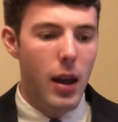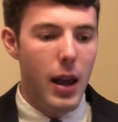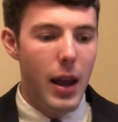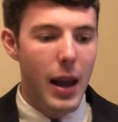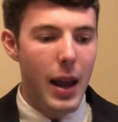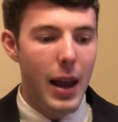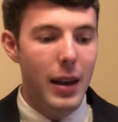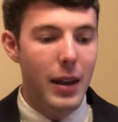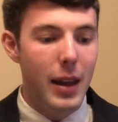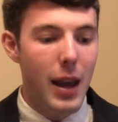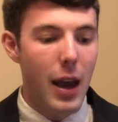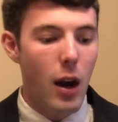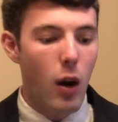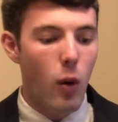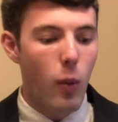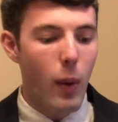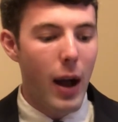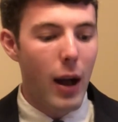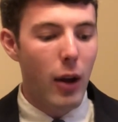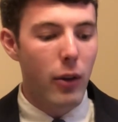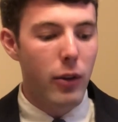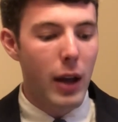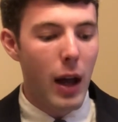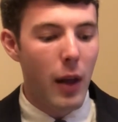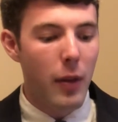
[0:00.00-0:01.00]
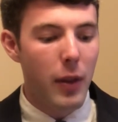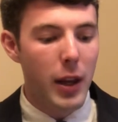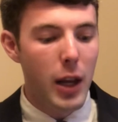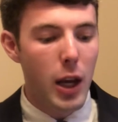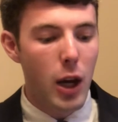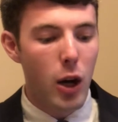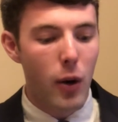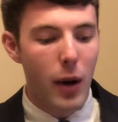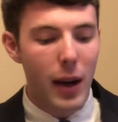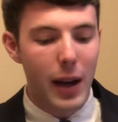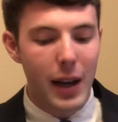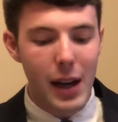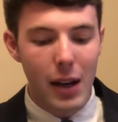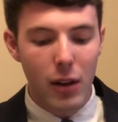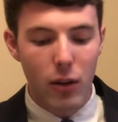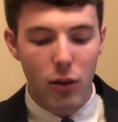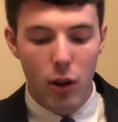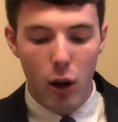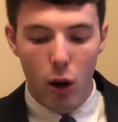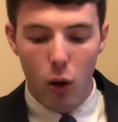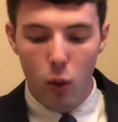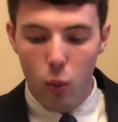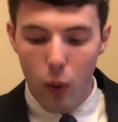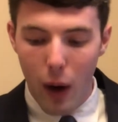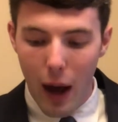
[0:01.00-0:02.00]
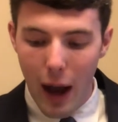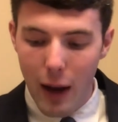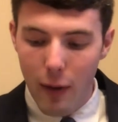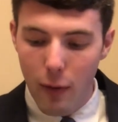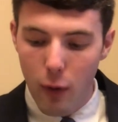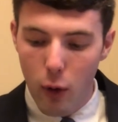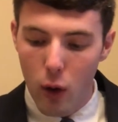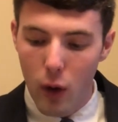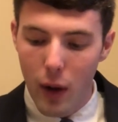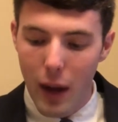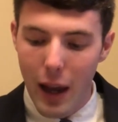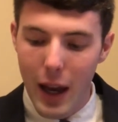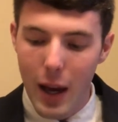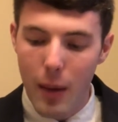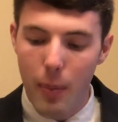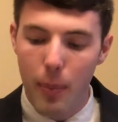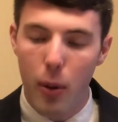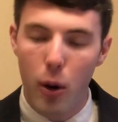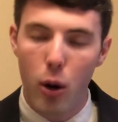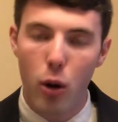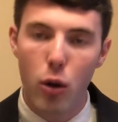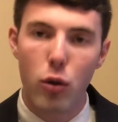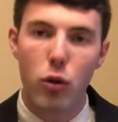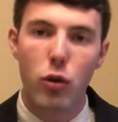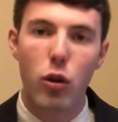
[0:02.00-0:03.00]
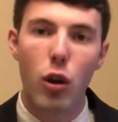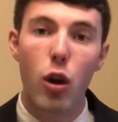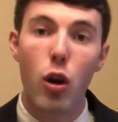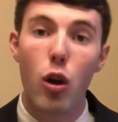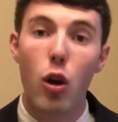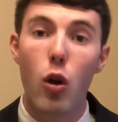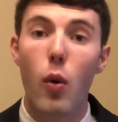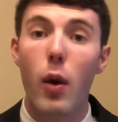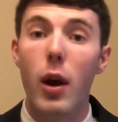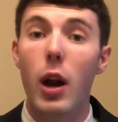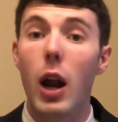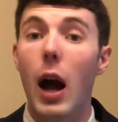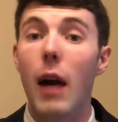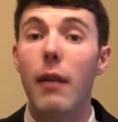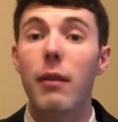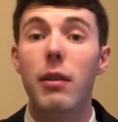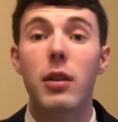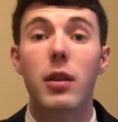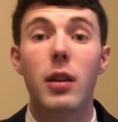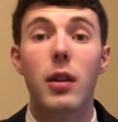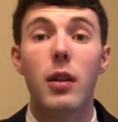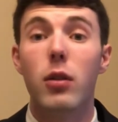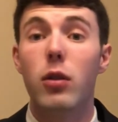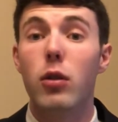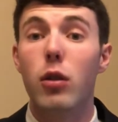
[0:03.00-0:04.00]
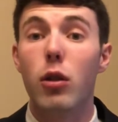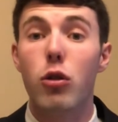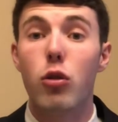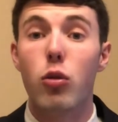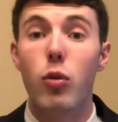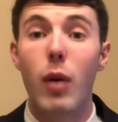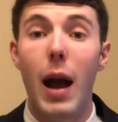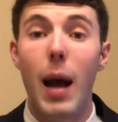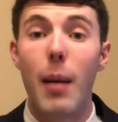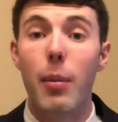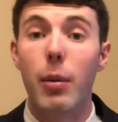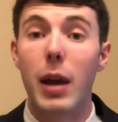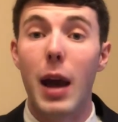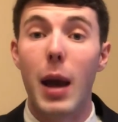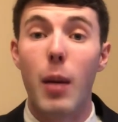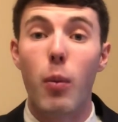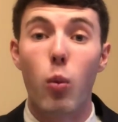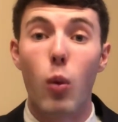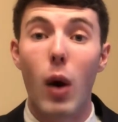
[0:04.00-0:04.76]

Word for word: Indiana rounds out the year against their rival in Purdue, and obviously this is a trap game.